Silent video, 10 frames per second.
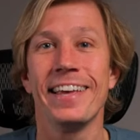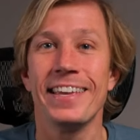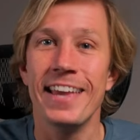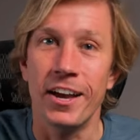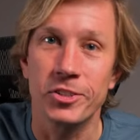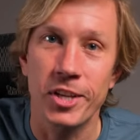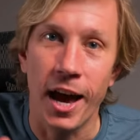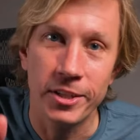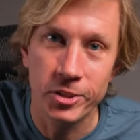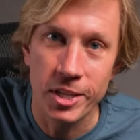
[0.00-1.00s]
Yes,
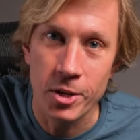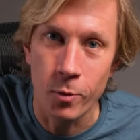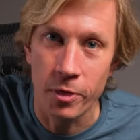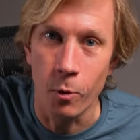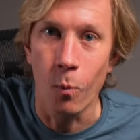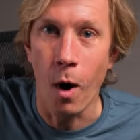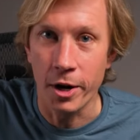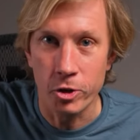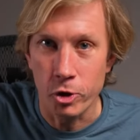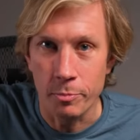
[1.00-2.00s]
I see you with the
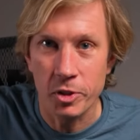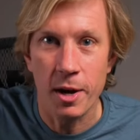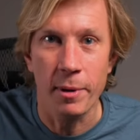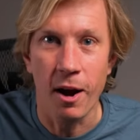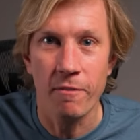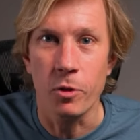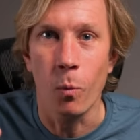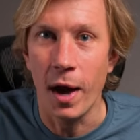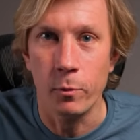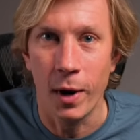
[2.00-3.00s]
water drips coming off the
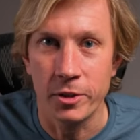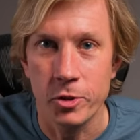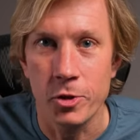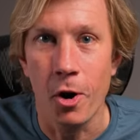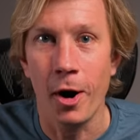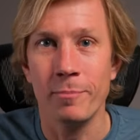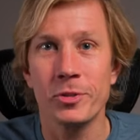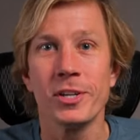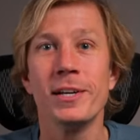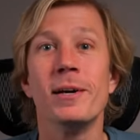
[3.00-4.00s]
wet wetsuit arms.
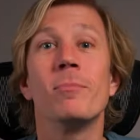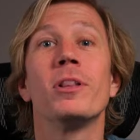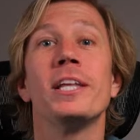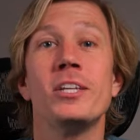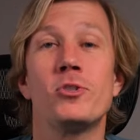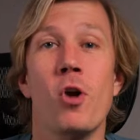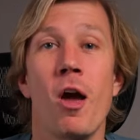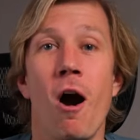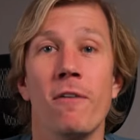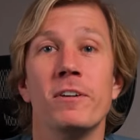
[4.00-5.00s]
Please dry
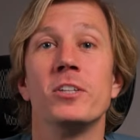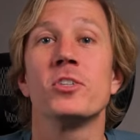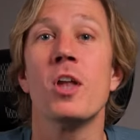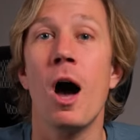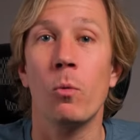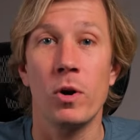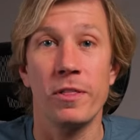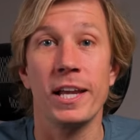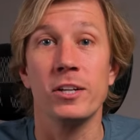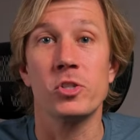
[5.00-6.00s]
off. It's not worth
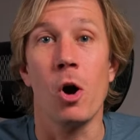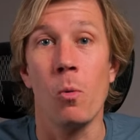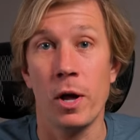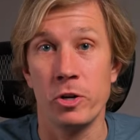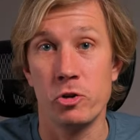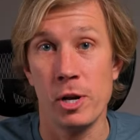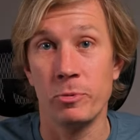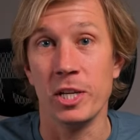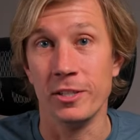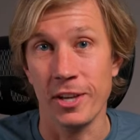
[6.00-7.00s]
getting saltwater drips
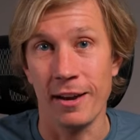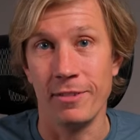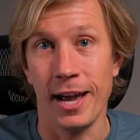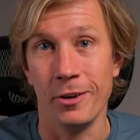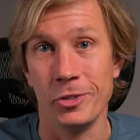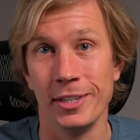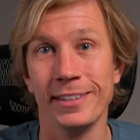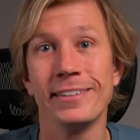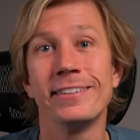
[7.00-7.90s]
inside of the housing.